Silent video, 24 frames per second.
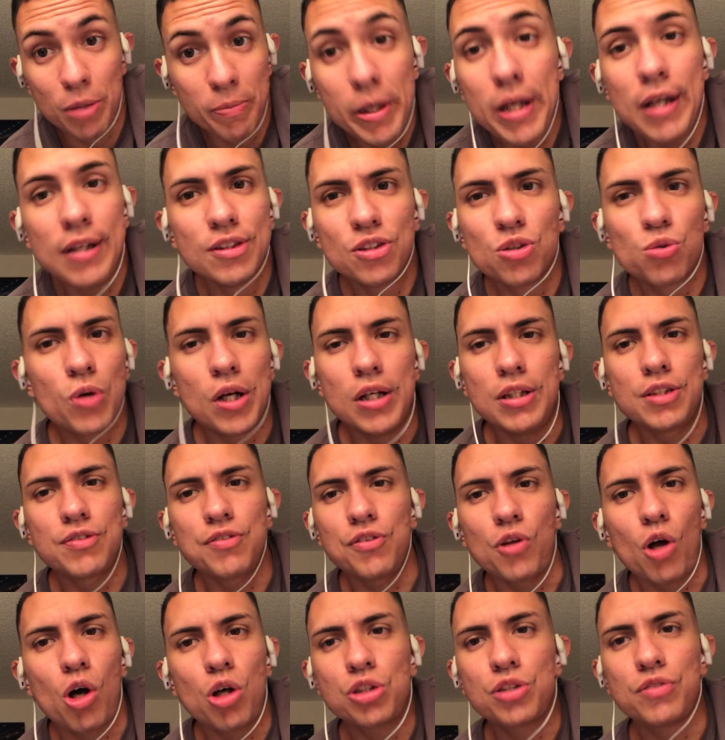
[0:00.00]
to me the greatest
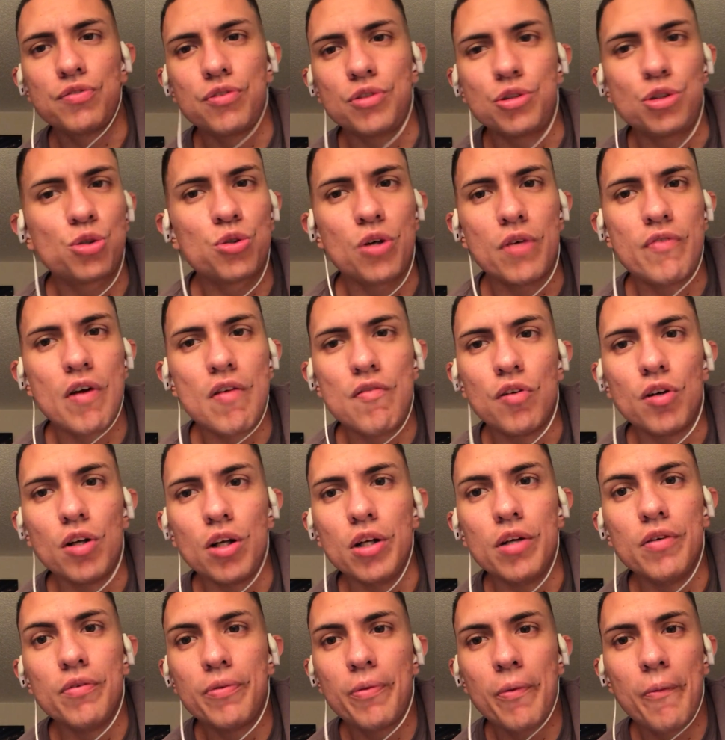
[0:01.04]
philosopher to have ever
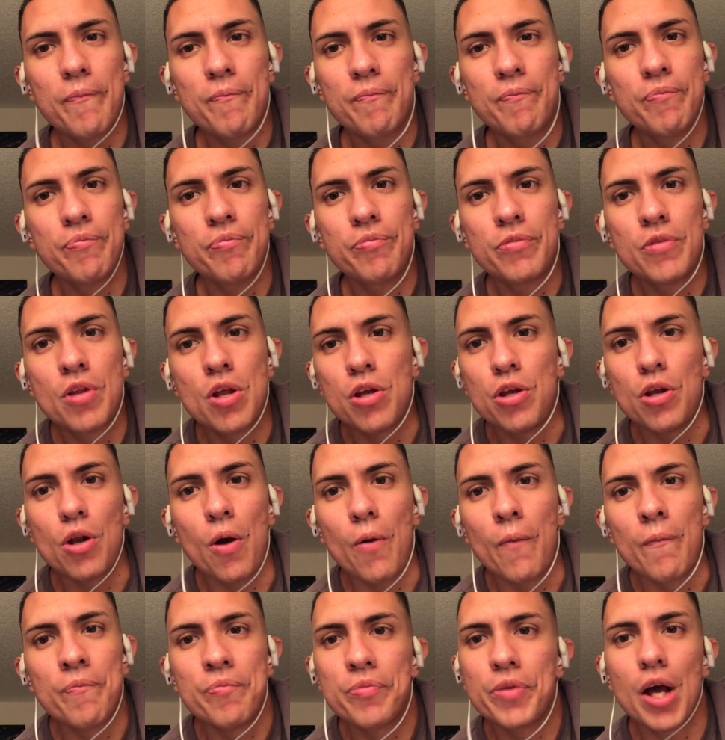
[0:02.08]
lived. You
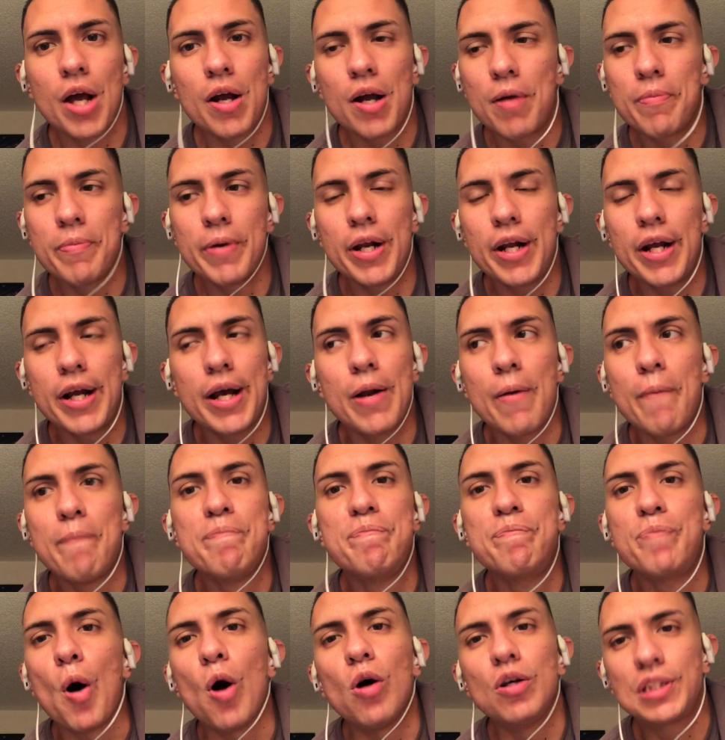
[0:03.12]
know, like I'm gonna get a
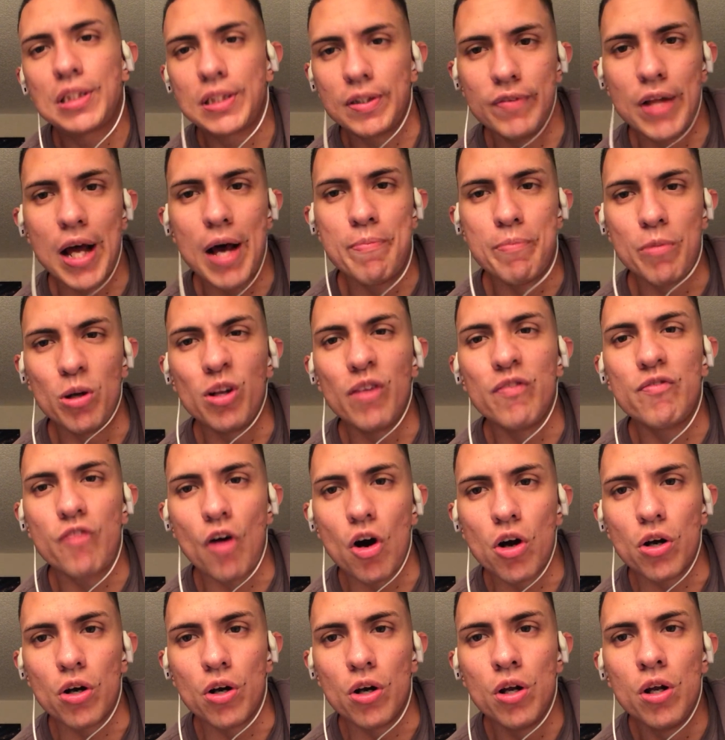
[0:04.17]
bust of that
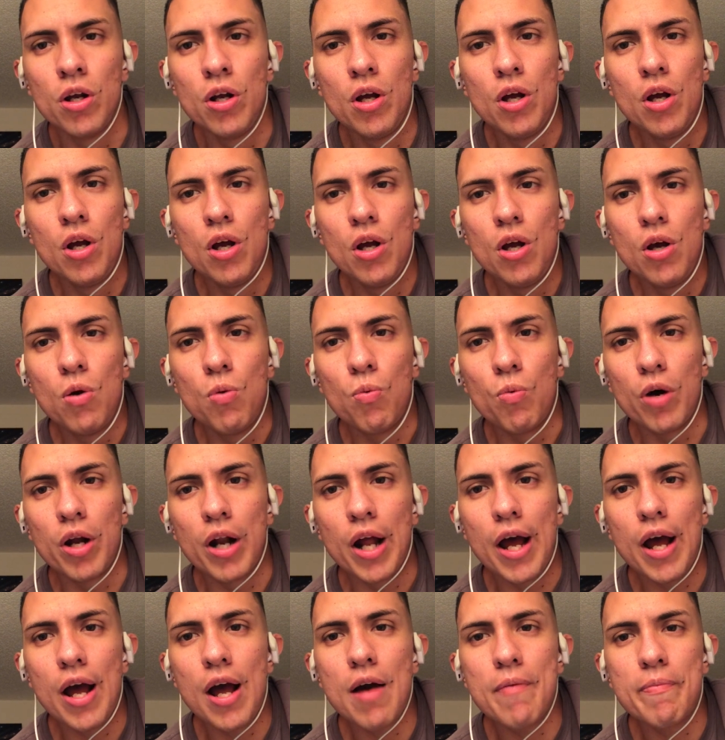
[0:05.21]
motherfucker when
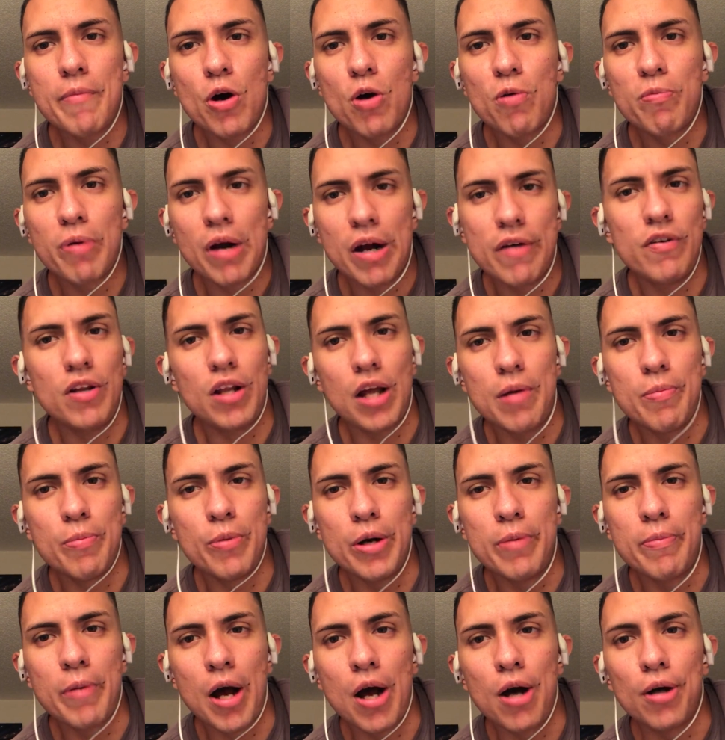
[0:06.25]
I have my own private
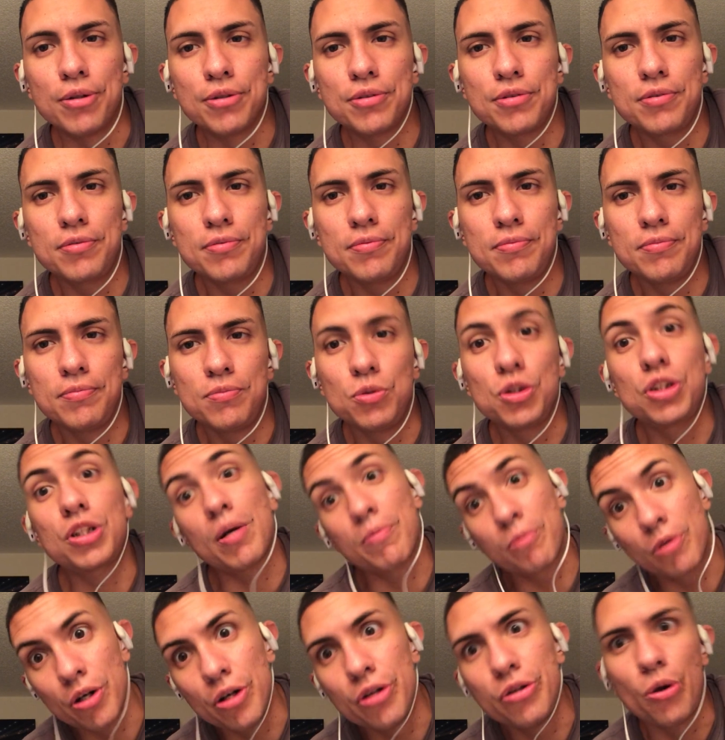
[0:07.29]
library in my house, which
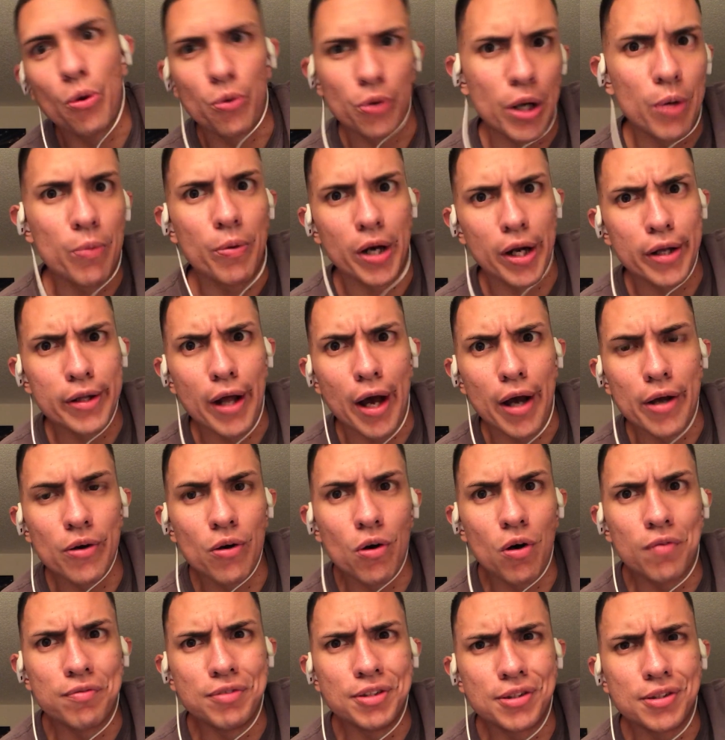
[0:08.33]
I'm gonna donate when I die.
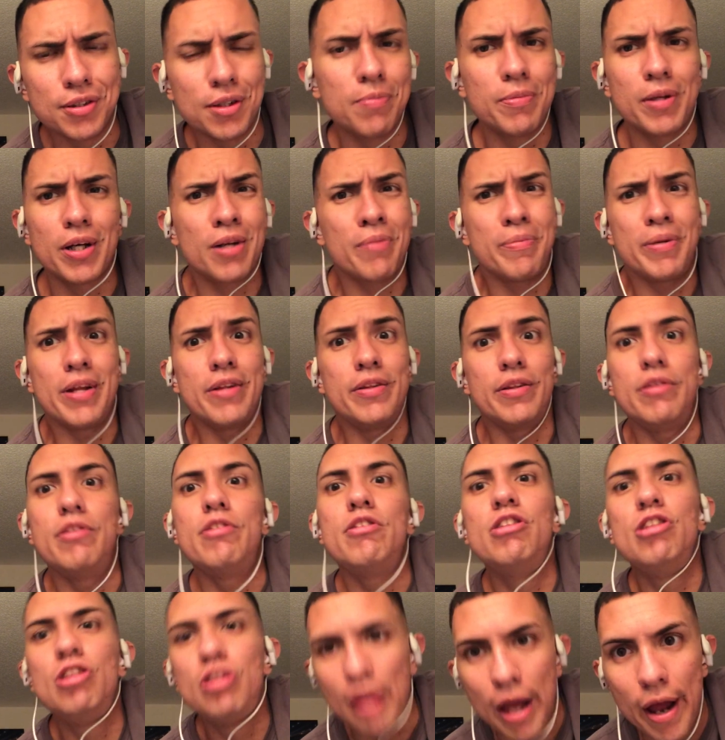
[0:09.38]
Obviously, I'm not gonna be a
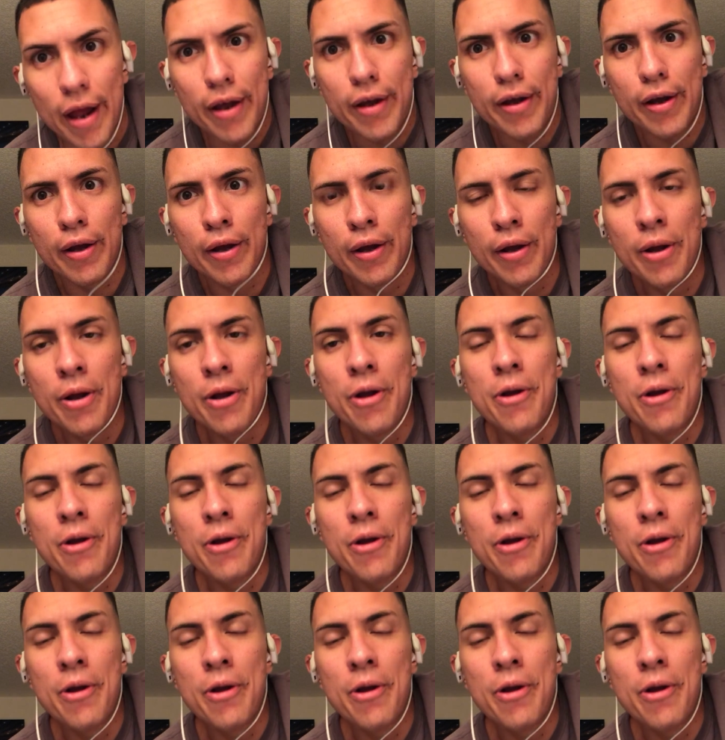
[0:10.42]
dick.